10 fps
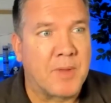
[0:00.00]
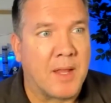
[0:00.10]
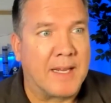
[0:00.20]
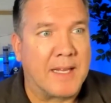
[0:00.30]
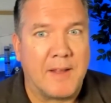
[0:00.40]

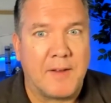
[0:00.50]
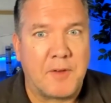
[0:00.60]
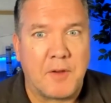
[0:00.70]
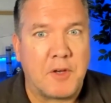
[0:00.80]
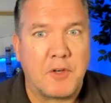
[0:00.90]
Like if
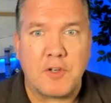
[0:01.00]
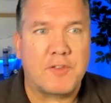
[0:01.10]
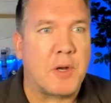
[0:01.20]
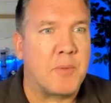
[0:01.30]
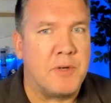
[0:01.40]
you just
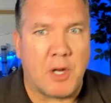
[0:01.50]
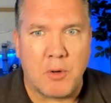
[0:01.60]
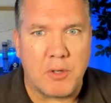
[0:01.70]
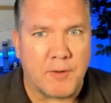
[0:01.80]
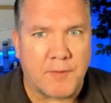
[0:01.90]
don't
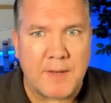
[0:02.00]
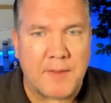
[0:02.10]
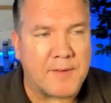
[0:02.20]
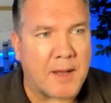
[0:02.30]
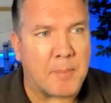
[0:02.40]
know, you're finding
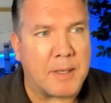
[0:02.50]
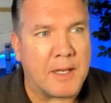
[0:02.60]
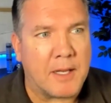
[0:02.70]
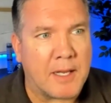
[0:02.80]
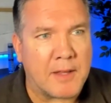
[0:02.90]
things out, but
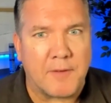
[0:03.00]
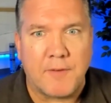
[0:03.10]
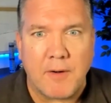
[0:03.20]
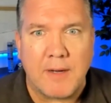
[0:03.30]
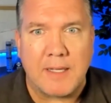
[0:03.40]
at the
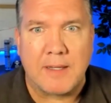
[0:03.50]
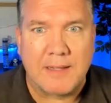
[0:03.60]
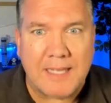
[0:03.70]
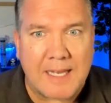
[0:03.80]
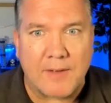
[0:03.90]
very
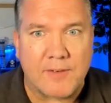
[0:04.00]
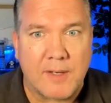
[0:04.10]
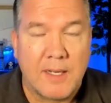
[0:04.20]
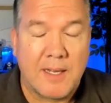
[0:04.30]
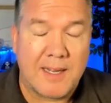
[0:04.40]
least
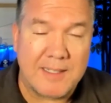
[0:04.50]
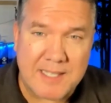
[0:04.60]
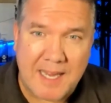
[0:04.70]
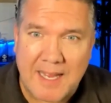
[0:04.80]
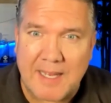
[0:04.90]

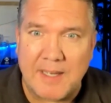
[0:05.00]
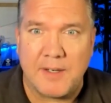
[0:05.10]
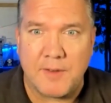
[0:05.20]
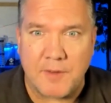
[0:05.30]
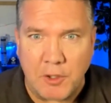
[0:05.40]

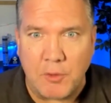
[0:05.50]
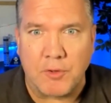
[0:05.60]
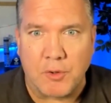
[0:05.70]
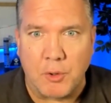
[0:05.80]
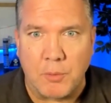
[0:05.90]
attend the
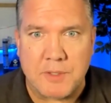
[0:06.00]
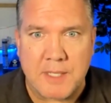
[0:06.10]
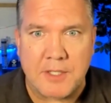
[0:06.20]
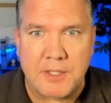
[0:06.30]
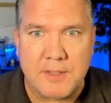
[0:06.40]
user group
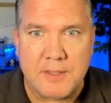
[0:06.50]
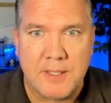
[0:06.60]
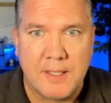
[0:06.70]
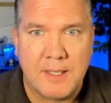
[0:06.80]
sessions.